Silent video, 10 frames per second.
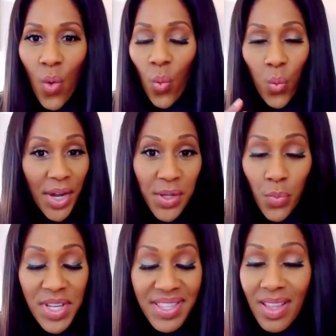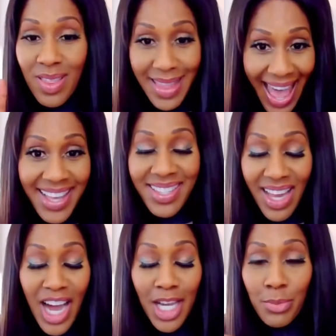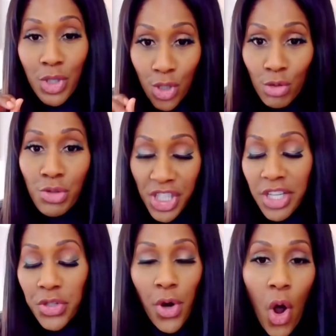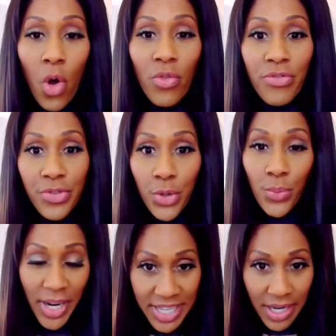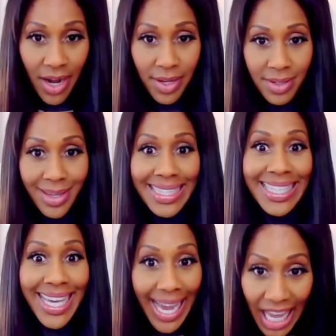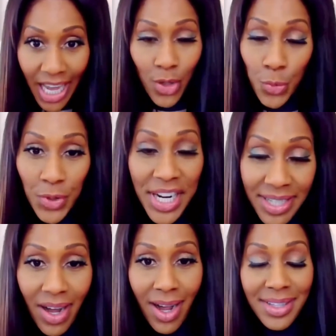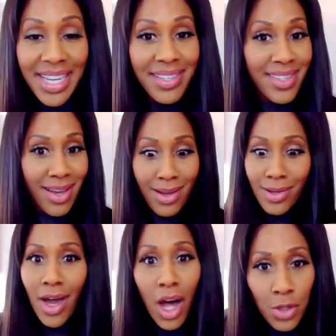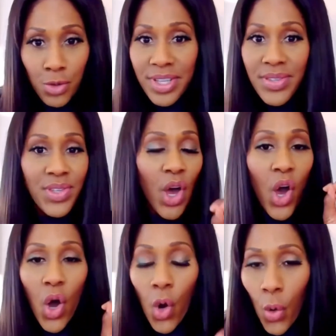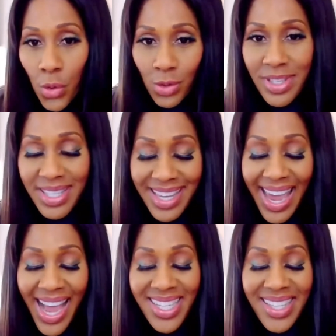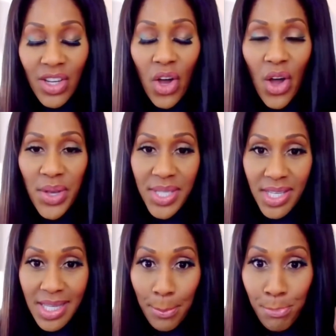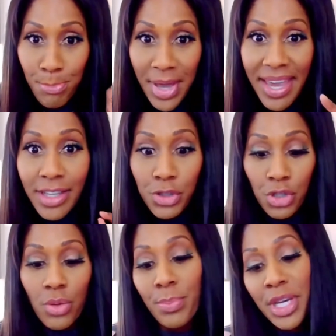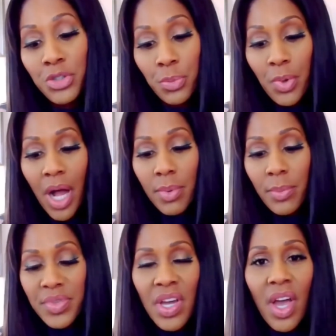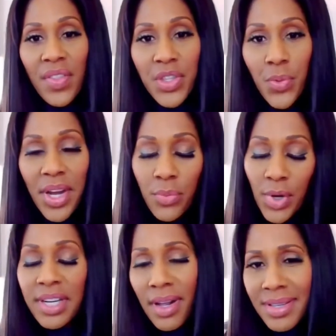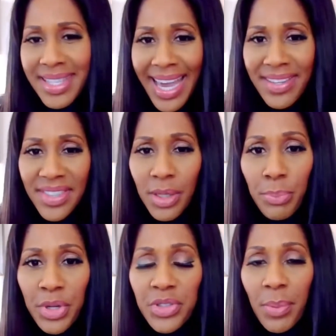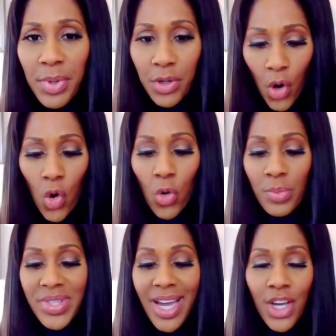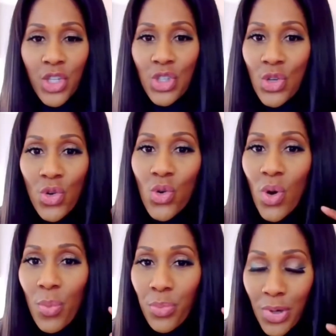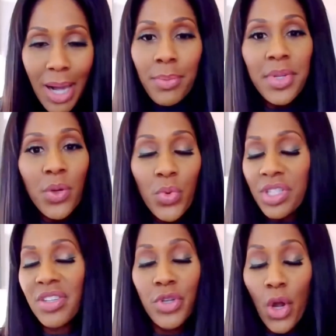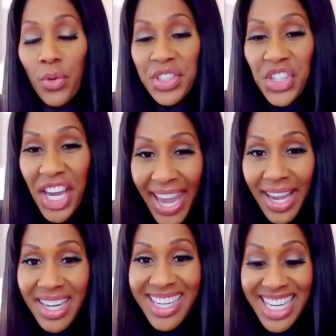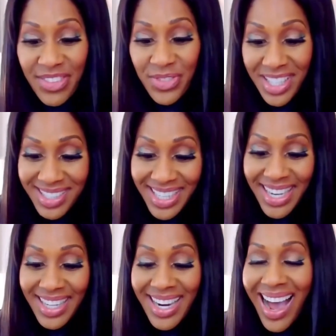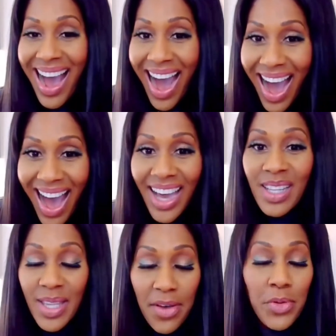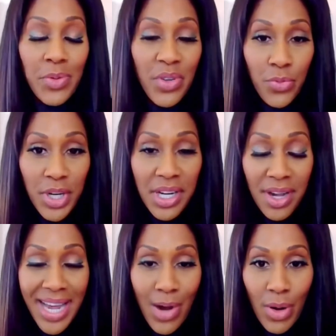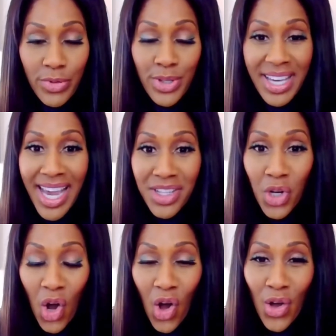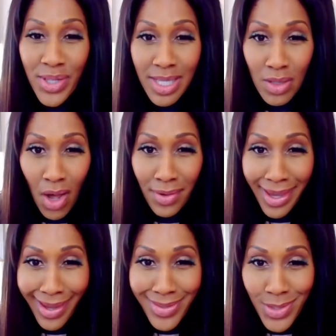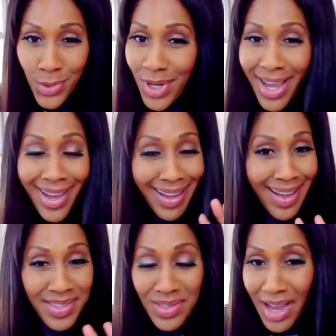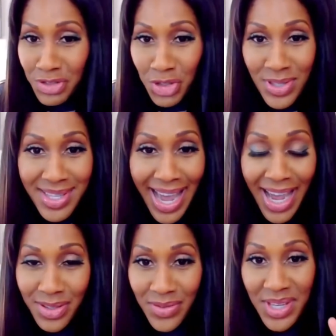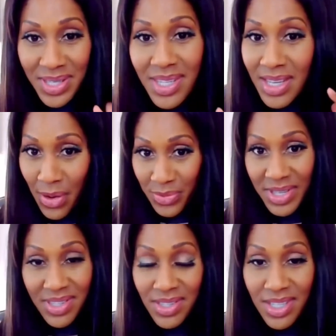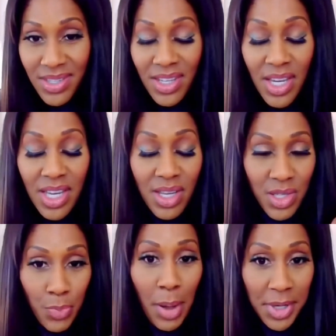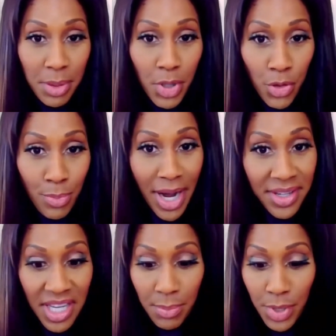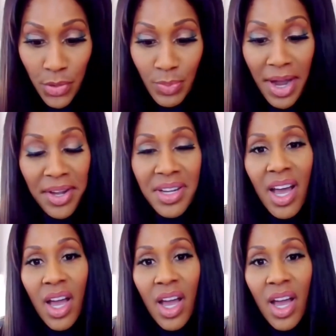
When was the last time you checked your home for radon? Yeah, radon. It's a colorless, odorless gas that causes major, major problems. That's right, radon is a gas that can build up in homes. You probably wouldn't even know that you had it if you did. High levels of radon, however, can cause lung cancer. Guys, not just that. This is now, this statistic is probably going to blow your mind. It blows mine.